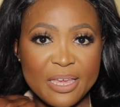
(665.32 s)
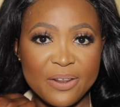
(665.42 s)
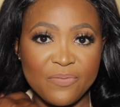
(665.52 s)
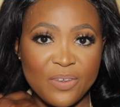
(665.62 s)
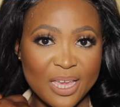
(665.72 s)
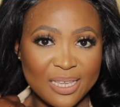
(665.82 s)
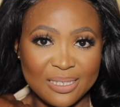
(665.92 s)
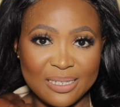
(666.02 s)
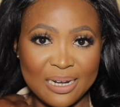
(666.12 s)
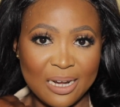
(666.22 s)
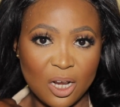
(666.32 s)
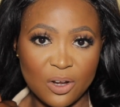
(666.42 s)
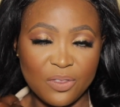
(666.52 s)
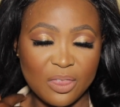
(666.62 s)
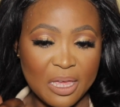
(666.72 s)
invest in a lot
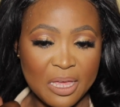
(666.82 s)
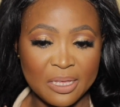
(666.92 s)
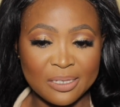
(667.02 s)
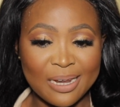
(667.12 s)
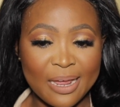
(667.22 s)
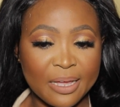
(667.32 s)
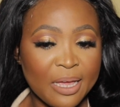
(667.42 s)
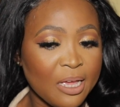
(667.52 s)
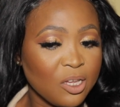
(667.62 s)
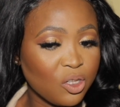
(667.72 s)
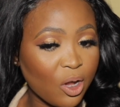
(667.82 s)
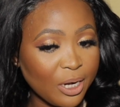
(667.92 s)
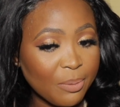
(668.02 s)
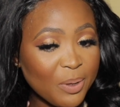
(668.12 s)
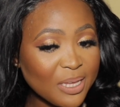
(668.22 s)
of things like
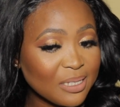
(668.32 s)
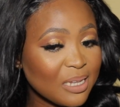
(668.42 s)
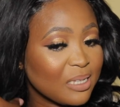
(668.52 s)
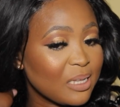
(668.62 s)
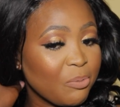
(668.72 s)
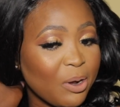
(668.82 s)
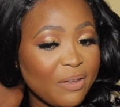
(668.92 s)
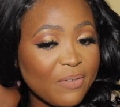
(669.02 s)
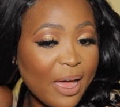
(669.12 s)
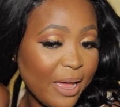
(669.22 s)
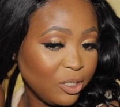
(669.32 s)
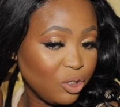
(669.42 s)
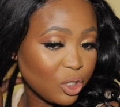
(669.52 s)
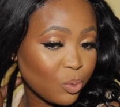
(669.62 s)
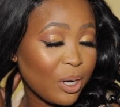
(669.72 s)
starting a business and whatever, and you
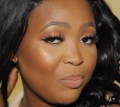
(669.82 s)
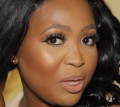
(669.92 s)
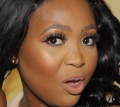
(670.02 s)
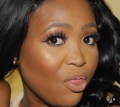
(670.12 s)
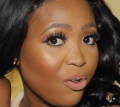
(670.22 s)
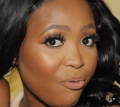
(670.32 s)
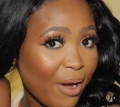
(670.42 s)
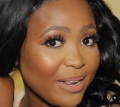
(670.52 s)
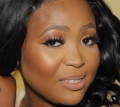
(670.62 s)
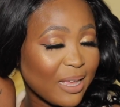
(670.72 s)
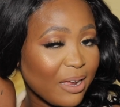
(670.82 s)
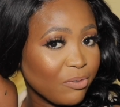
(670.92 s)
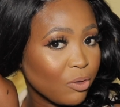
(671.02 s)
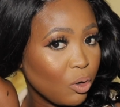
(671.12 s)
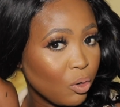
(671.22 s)
just want to be on the right side
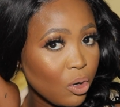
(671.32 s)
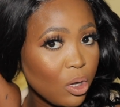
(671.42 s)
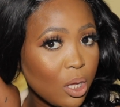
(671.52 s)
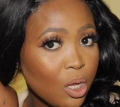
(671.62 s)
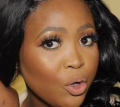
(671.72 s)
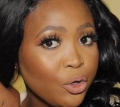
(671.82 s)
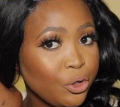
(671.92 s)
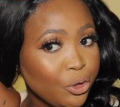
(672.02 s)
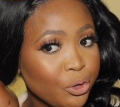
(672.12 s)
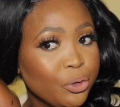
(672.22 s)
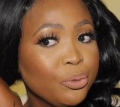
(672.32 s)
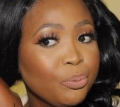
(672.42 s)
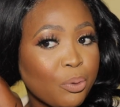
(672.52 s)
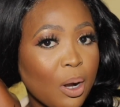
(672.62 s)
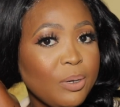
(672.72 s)
of the law. You
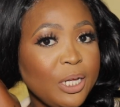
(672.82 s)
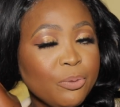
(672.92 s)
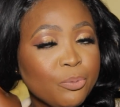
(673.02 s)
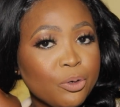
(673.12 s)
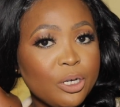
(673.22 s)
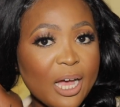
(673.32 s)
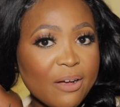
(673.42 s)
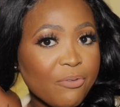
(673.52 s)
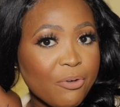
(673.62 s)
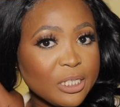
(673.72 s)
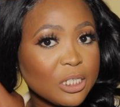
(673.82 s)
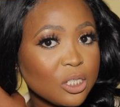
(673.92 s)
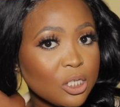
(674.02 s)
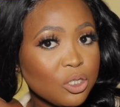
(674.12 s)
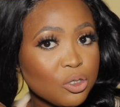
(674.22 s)
probably would have
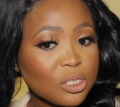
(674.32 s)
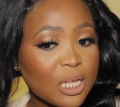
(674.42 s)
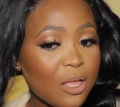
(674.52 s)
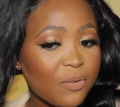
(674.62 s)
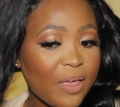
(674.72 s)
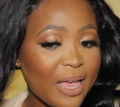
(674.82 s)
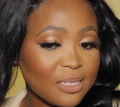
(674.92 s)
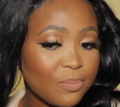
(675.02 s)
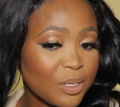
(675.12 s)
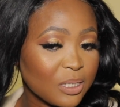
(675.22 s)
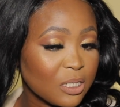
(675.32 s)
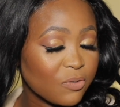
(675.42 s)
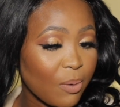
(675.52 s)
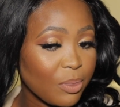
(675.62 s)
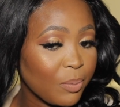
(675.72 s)
registered yourself as a business
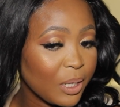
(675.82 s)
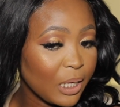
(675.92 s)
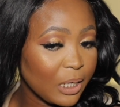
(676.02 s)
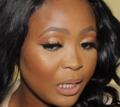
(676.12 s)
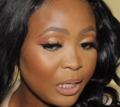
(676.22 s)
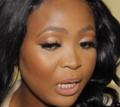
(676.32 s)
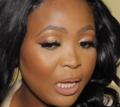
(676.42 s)
from the beginning.